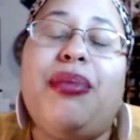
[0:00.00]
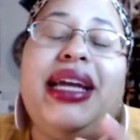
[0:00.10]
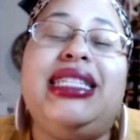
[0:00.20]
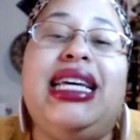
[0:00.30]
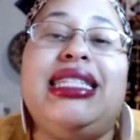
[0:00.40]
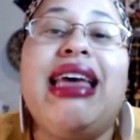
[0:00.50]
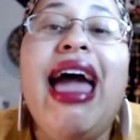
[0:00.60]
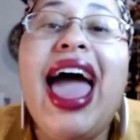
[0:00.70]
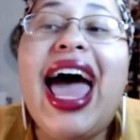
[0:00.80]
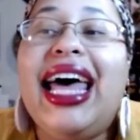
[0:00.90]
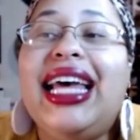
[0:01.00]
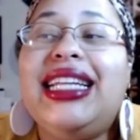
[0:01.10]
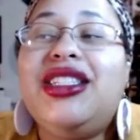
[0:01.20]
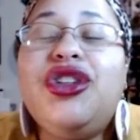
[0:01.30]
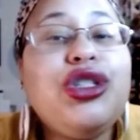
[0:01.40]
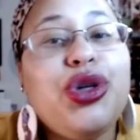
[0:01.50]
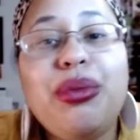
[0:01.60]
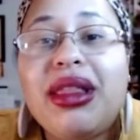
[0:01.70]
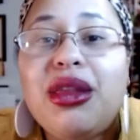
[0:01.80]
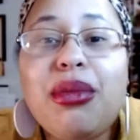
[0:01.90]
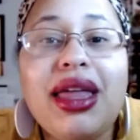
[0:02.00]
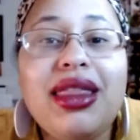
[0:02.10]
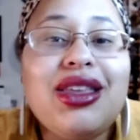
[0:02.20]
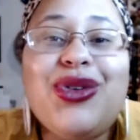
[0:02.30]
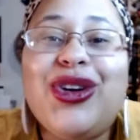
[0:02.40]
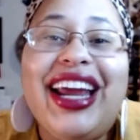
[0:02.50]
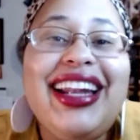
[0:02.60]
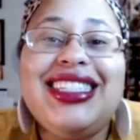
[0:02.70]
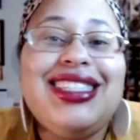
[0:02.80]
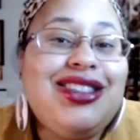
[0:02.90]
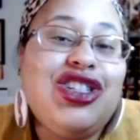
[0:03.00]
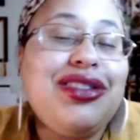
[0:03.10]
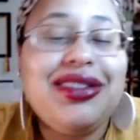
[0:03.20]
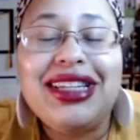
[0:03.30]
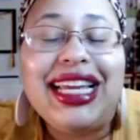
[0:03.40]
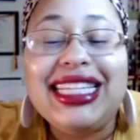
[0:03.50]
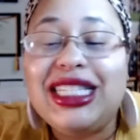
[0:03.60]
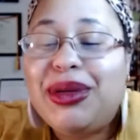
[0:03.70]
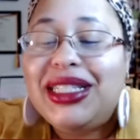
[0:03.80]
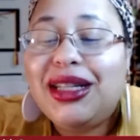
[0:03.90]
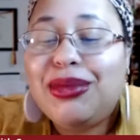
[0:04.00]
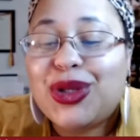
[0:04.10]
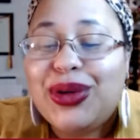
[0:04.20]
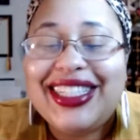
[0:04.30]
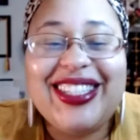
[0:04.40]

basis and you can do it month to month or and it's just easy peasy lemon squeezy.